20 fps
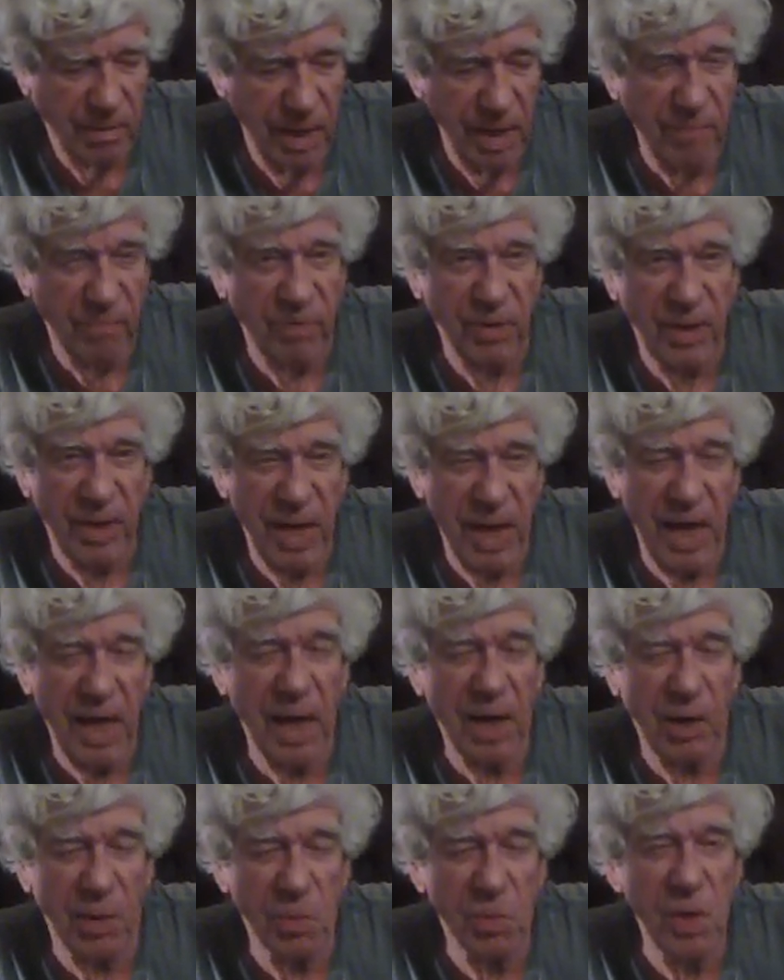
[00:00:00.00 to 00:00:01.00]
if it
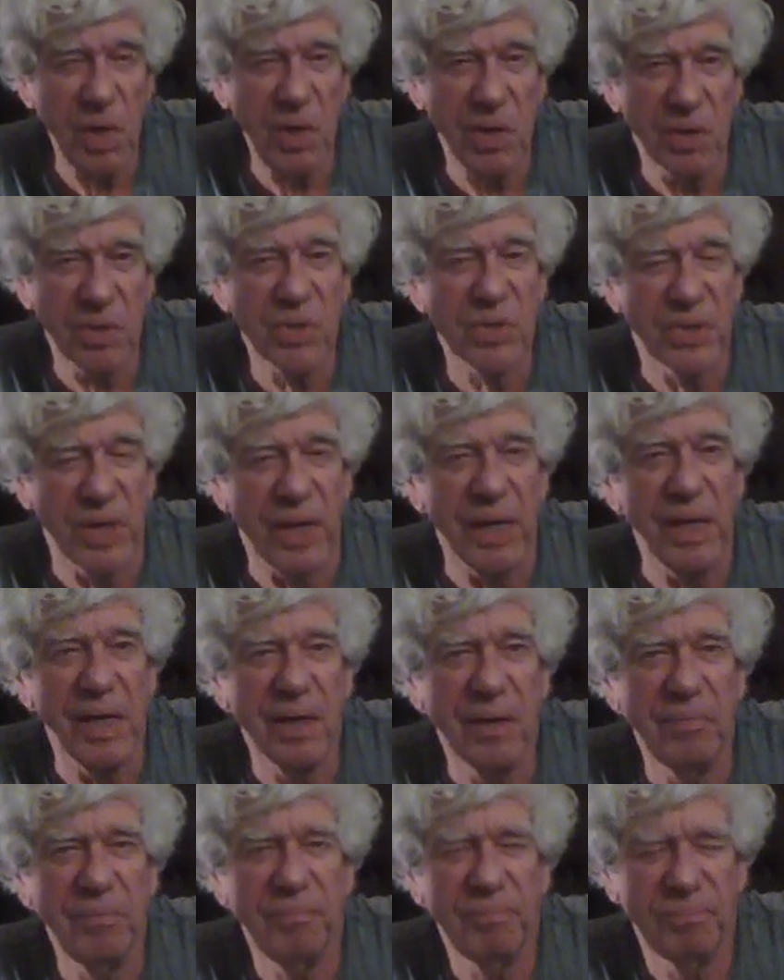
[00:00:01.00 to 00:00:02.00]
can, it will
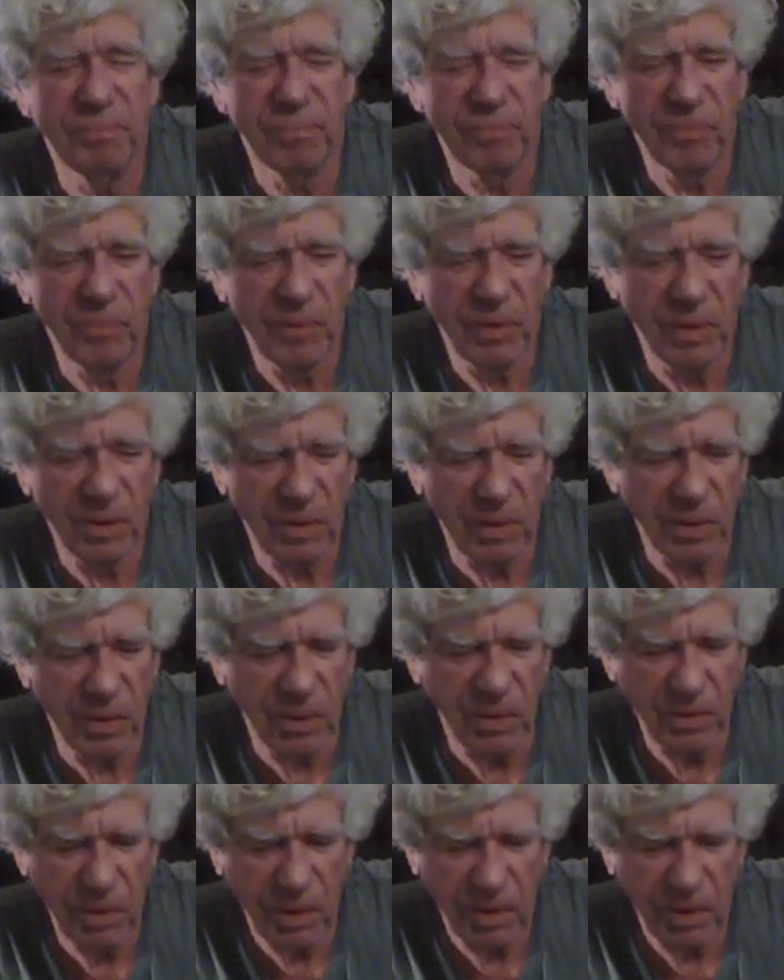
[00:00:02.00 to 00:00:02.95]
saying uh,